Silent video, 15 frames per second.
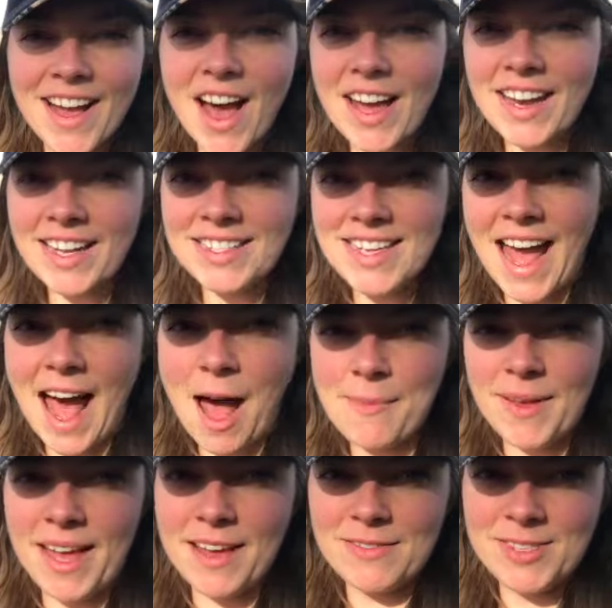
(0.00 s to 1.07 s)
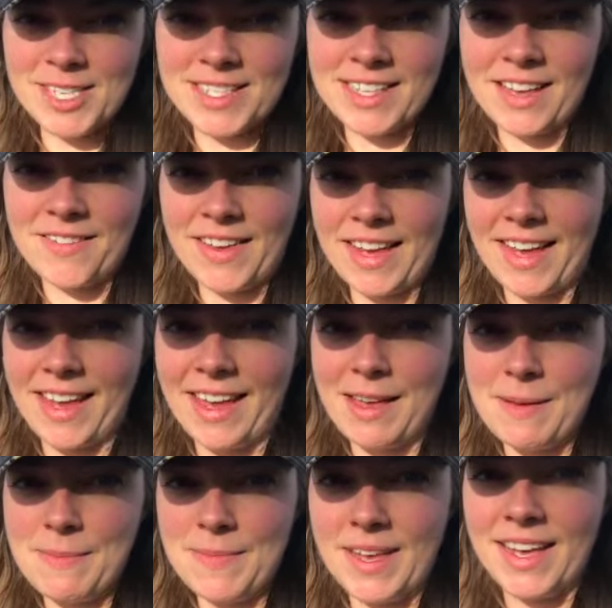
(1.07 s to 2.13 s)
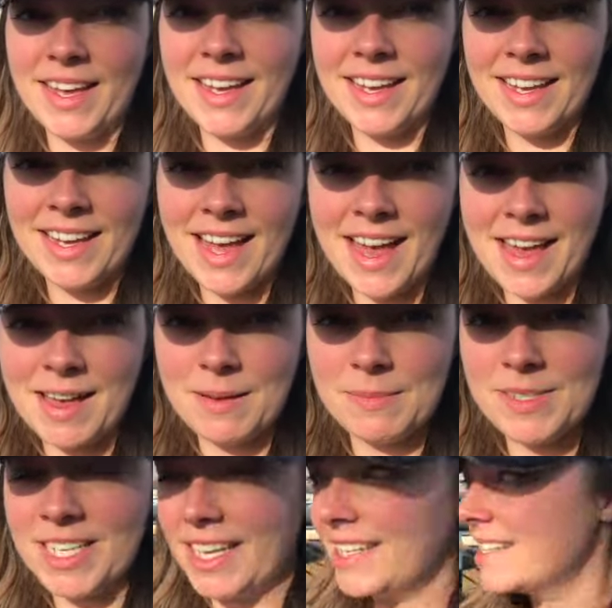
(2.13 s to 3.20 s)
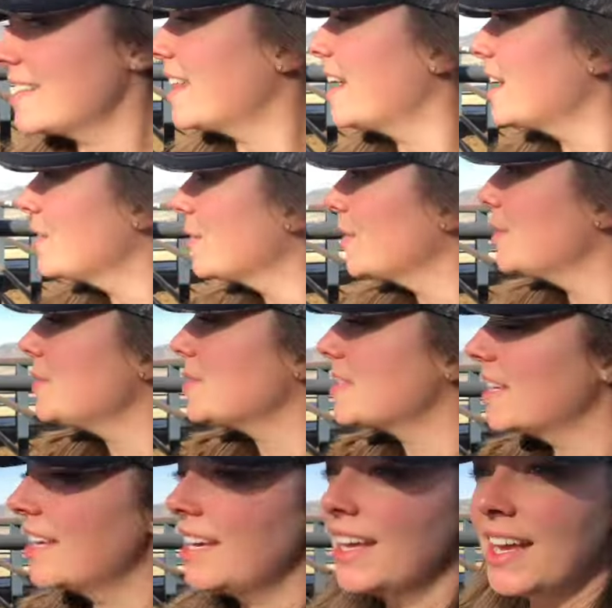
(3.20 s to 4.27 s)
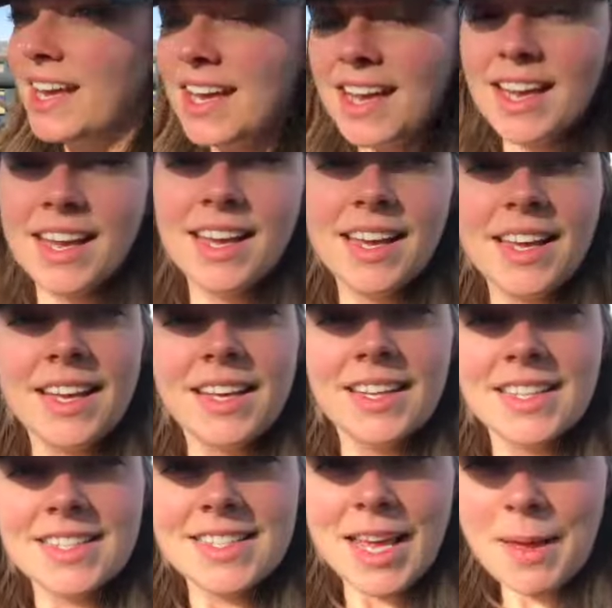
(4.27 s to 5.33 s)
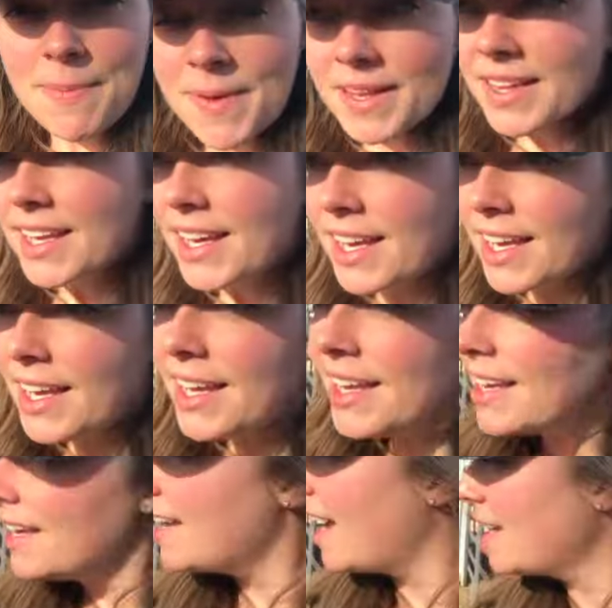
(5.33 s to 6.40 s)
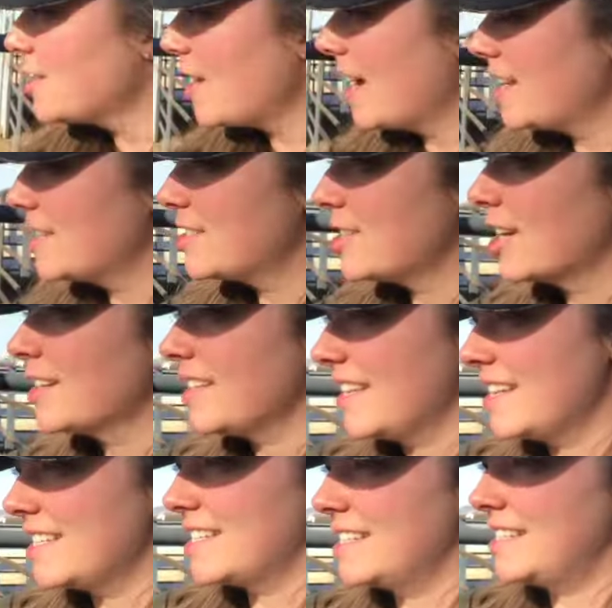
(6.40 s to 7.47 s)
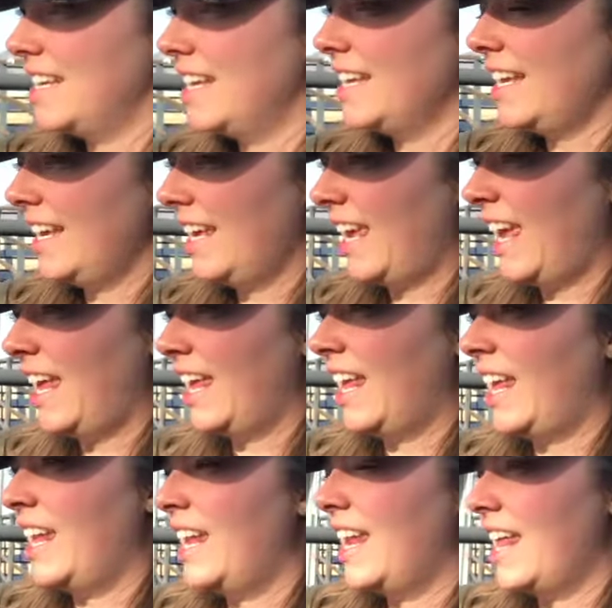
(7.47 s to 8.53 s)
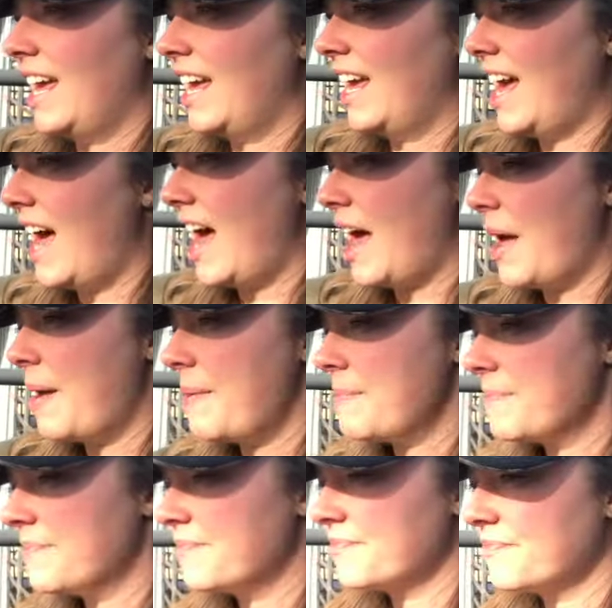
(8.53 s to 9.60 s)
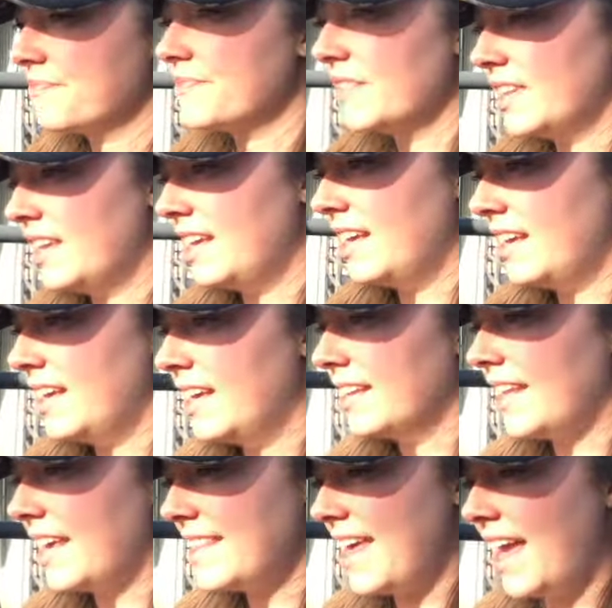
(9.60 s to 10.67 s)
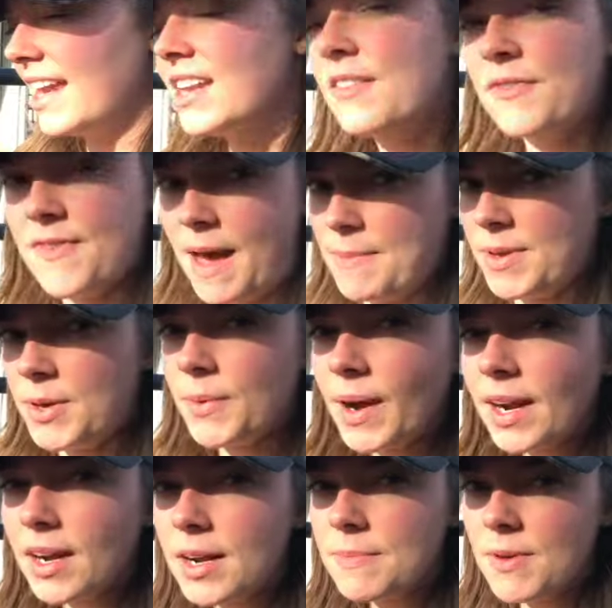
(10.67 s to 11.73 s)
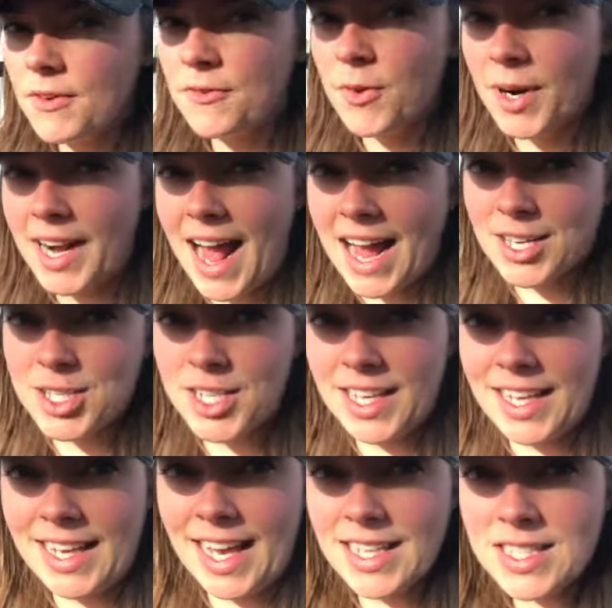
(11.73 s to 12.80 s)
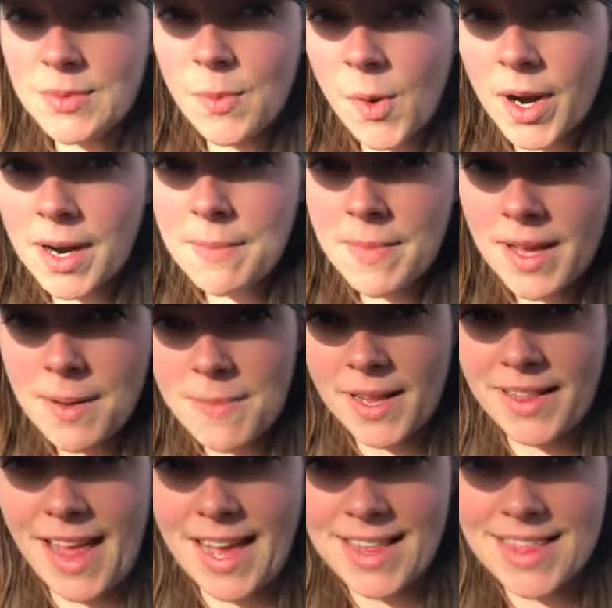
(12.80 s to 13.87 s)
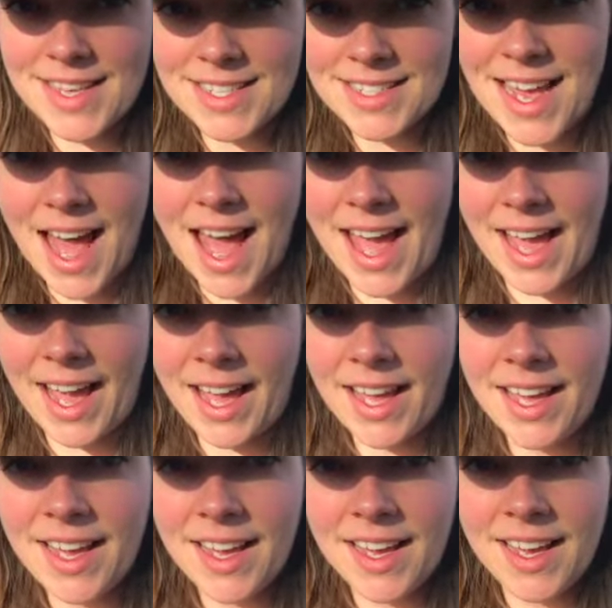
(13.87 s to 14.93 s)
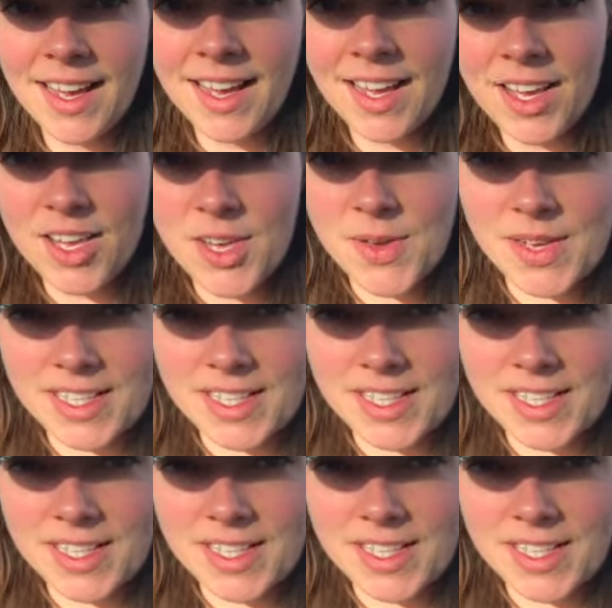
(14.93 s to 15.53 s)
gotten into habit of just giving him um, dandelion root. Typically, I try to start this in um, like the end of February before it actually gets warm. But like this eye, you